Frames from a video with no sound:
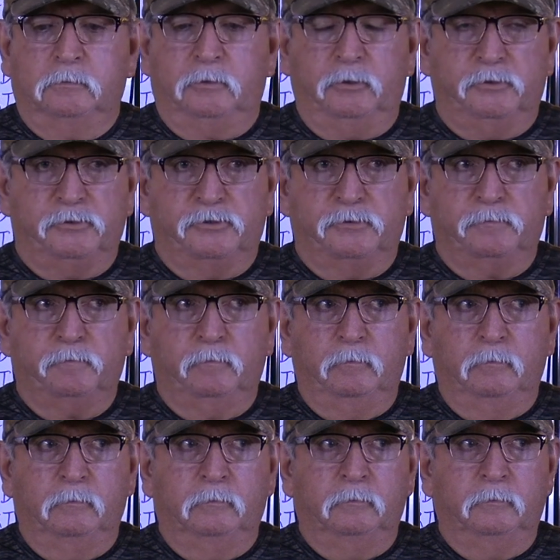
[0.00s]
Because
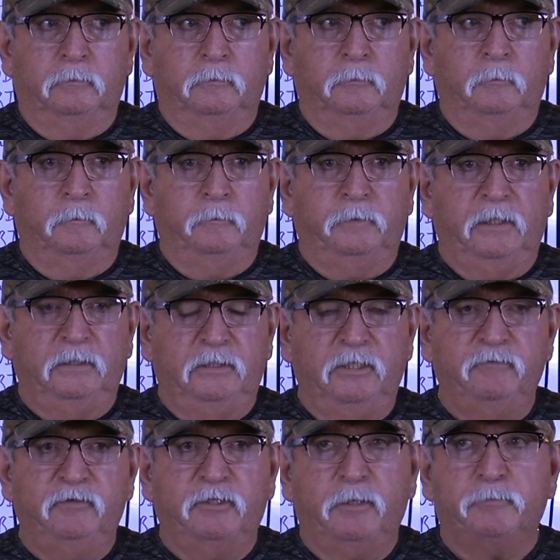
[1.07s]
they
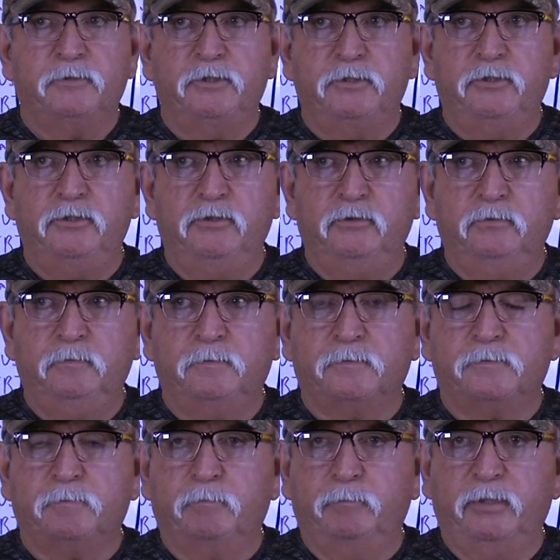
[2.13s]
leave it up to you
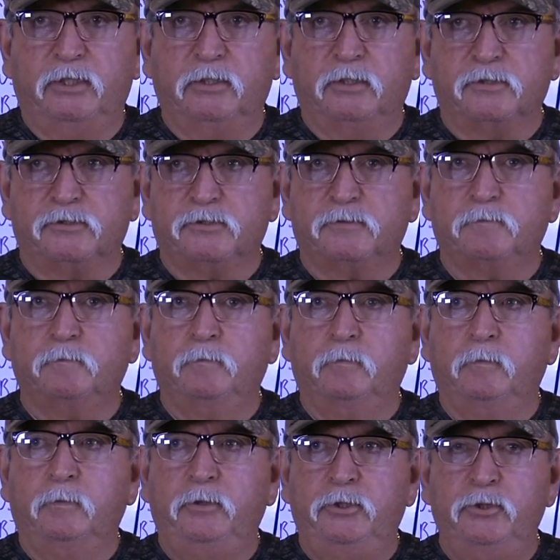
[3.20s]
because
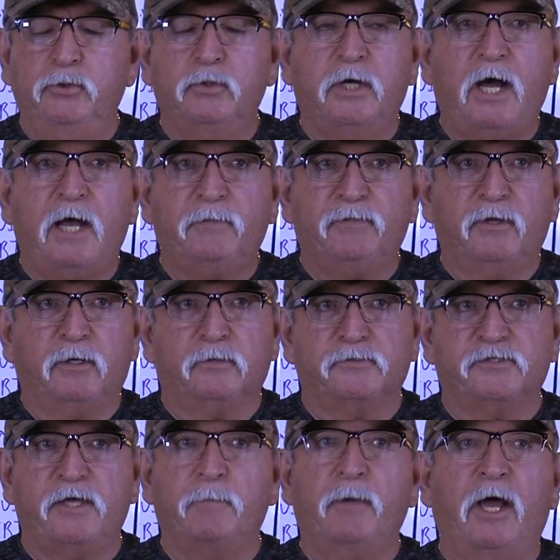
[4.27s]
you got there
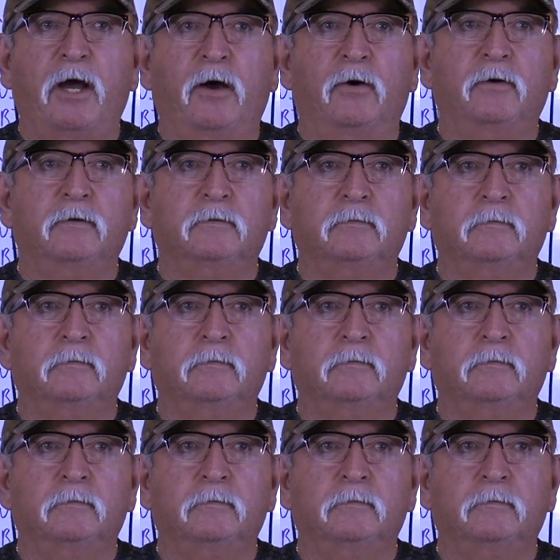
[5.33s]
somehow,